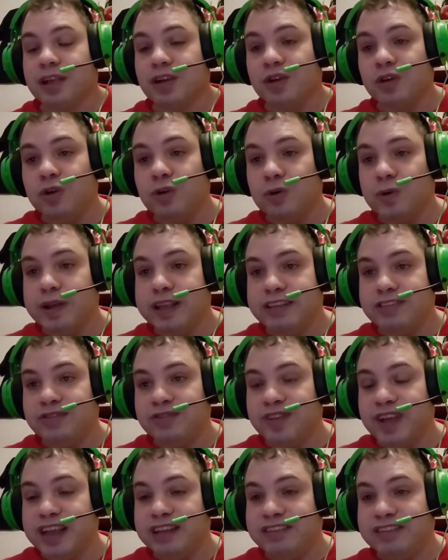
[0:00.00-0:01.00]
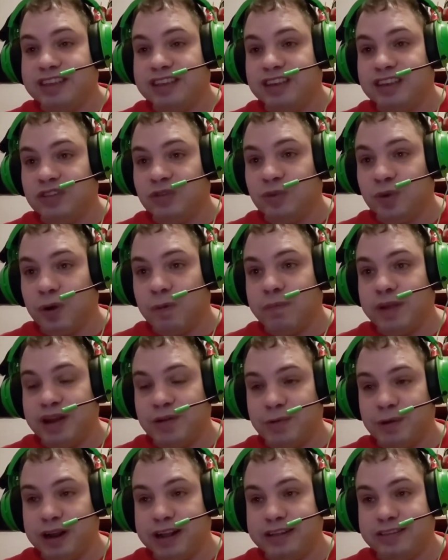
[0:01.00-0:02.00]
Who is facing
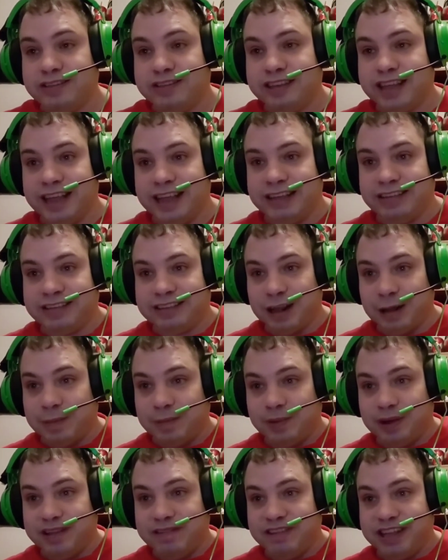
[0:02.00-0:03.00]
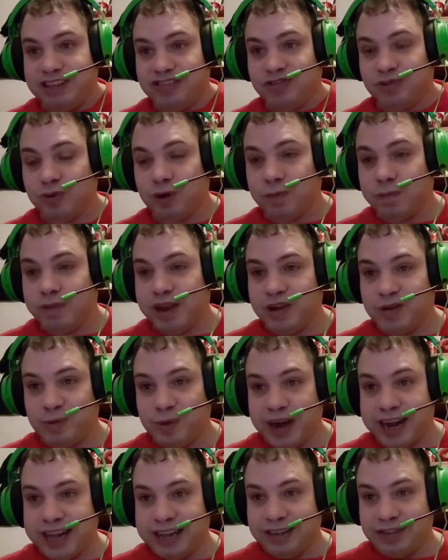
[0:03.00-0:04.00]
Roman Reigns. Example, if it's Roman
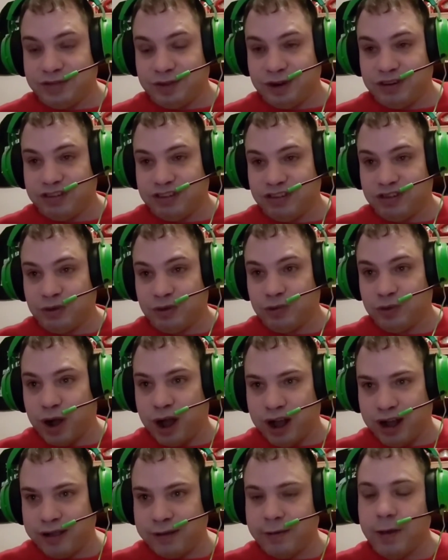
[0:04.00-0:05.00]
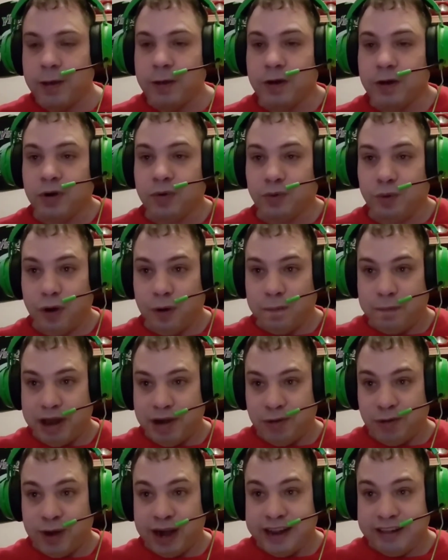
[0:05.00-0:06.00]
Reigns versus The Rock,
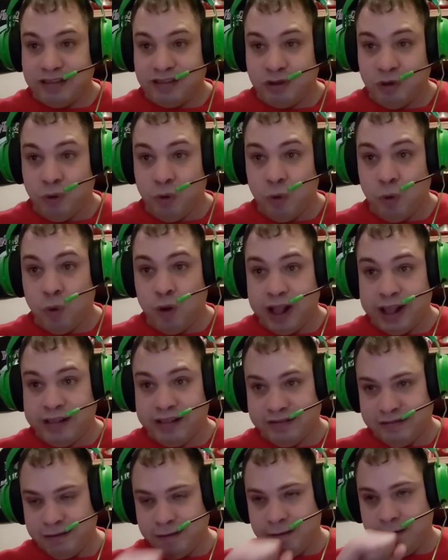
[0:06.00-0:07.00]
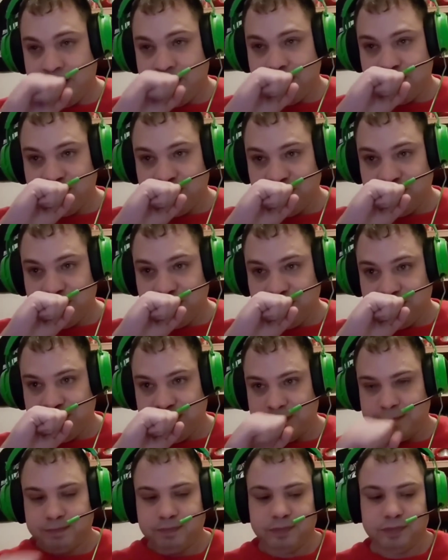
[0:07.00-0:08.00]
Roman Reigns wins. Excuse
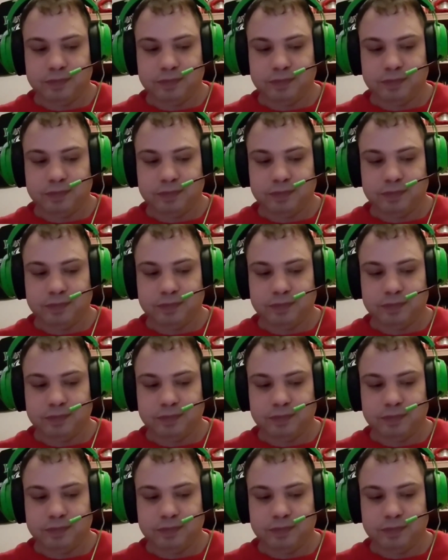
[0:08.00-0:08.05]
me.